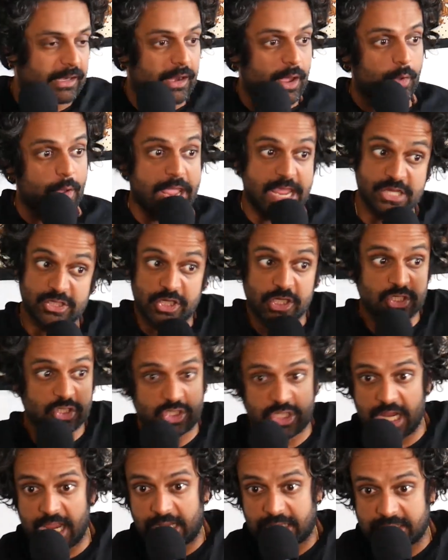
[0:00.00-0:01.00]
Asian
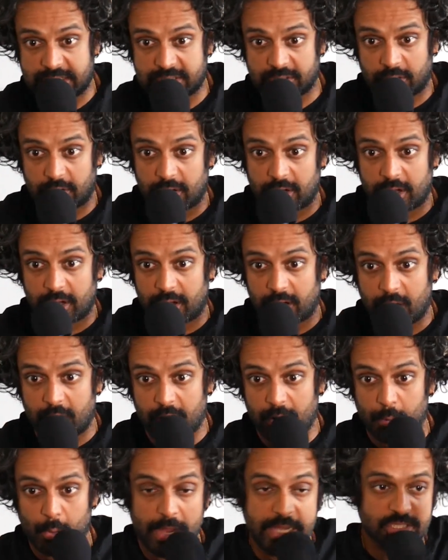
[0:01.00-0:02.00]
chicks or
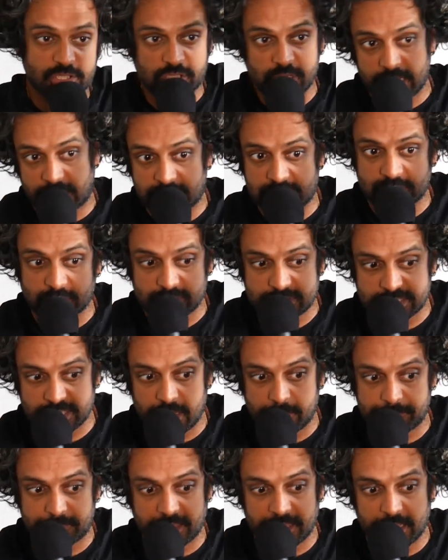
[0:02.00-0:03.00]
white chicks or
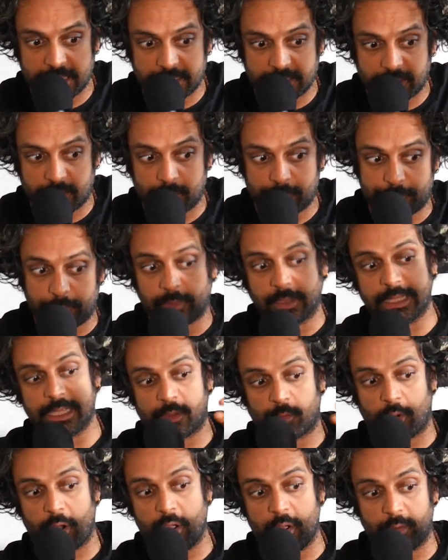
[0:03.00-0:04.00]
something, fully
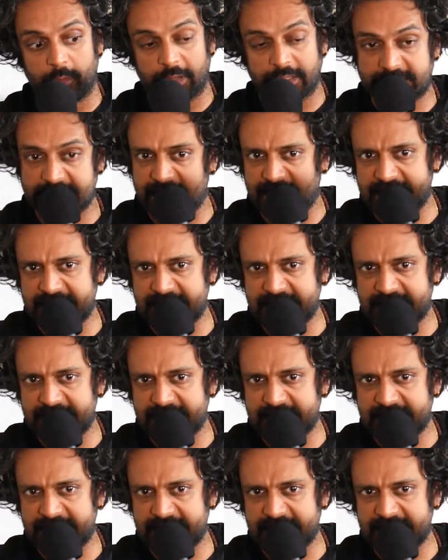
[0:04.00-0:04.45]
grown. It's like